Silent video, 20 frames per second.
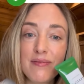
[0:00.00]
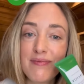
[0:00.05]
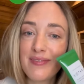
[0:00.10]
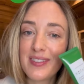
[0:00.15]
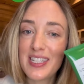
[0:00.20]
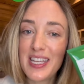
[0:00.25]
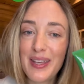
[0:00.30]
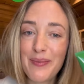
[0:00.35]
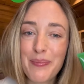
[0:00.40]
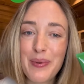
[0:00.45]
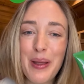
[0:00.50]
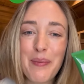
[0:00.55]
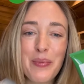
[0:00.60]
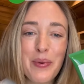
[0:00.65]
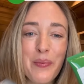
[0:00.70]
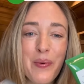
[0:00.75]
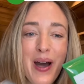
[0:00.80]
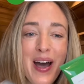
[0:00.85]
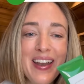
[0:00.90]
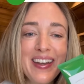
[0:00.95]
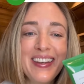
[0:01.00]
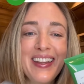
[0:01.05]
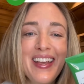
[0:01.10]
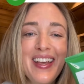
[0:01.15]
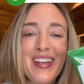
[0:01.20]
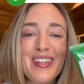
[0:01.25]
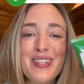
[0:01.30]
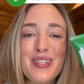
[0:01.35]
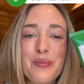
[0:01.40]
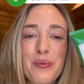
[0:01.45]
Tip number 1,
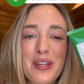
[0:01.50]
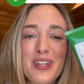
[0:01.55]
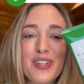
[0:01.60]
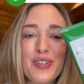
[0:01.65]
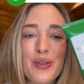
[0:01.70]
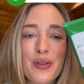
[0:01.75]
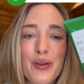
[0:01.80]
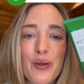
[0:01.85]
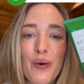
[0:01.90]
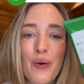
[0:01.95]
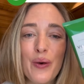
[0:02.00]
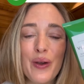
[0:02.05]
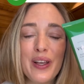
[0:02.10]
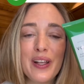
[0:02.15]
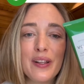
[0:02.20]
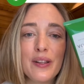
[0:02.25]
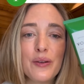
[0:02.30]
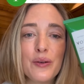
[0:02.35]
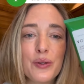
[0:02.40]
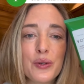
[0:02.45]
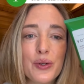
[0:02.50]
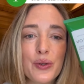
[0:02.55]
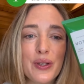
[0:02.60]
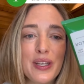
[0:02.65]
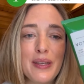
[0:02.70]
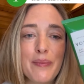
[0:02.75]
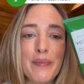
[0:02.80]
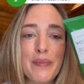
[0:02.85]
switch to an oil or cream